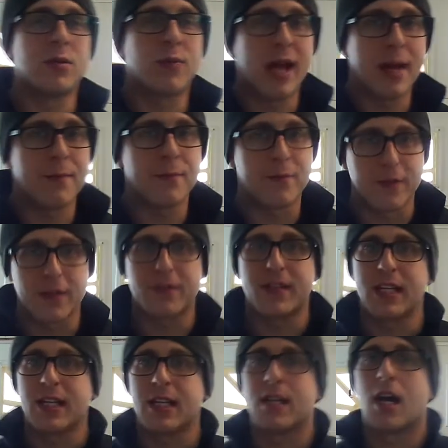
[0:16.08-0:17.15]
Ram
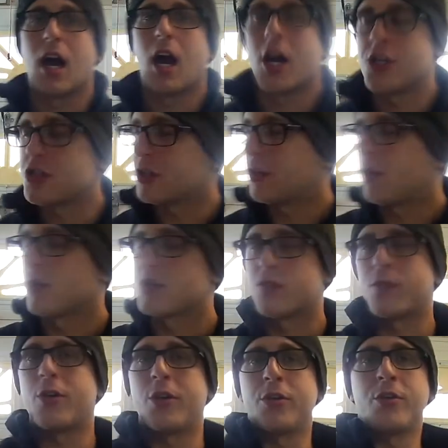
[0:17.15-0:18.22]
1500. Those
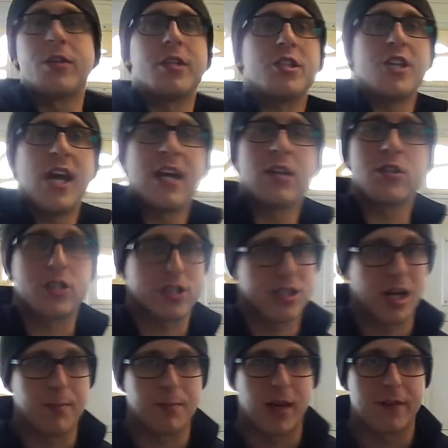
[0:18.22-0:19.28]
of you who are new to the channel, just
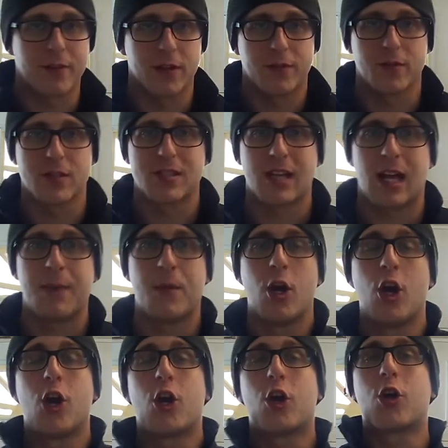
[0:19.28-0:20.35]
stopping by for the first time,
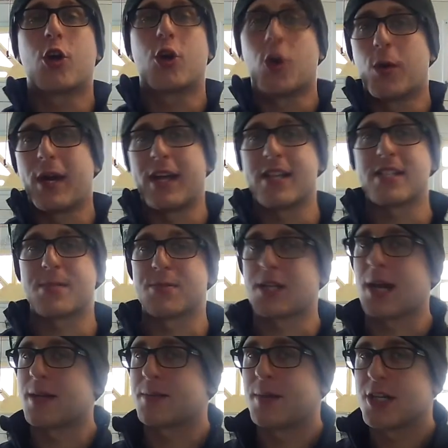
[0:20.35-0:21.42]
go ahead and
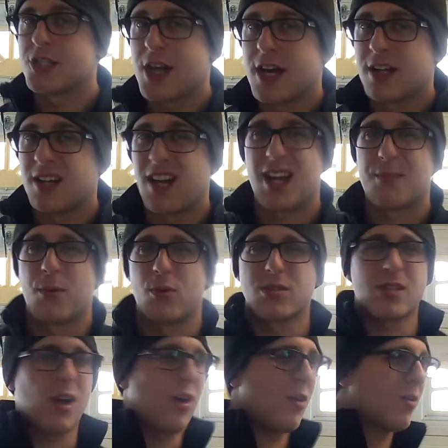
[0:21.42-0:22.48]
subscribe to my channel. I
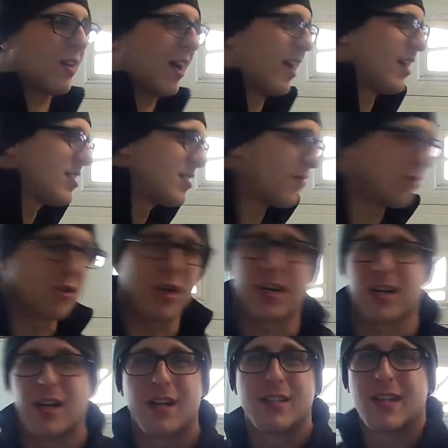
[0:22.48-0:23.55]
post all kinds of truck
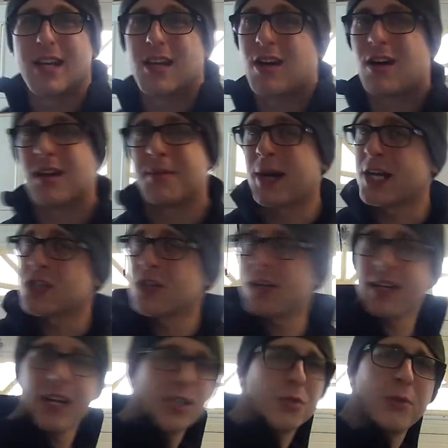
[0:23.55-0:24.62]
content on my
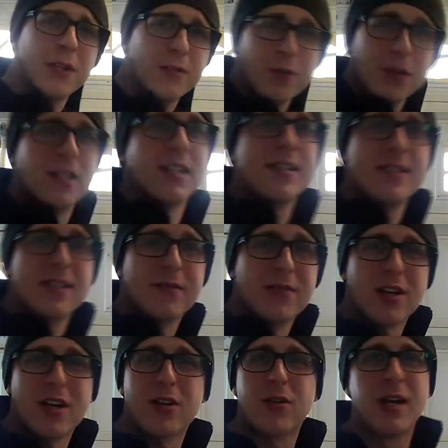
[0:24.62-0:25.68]
truck, a 2014
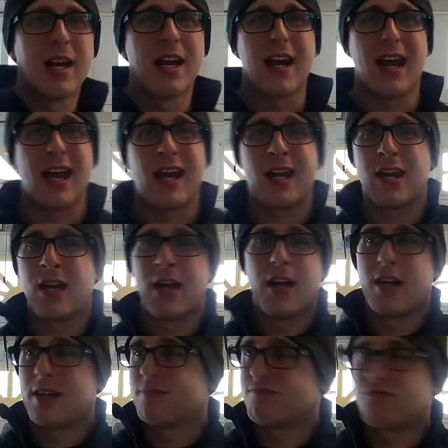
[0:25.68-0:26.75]
Silverado, and
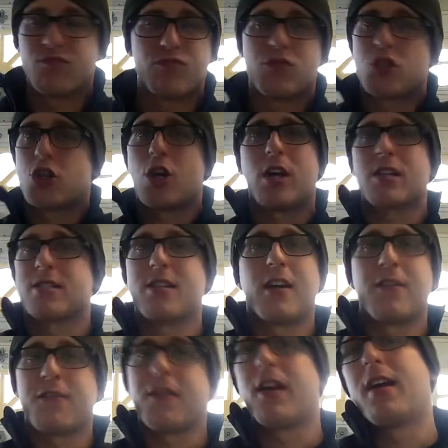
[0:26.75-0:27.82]
truck stuff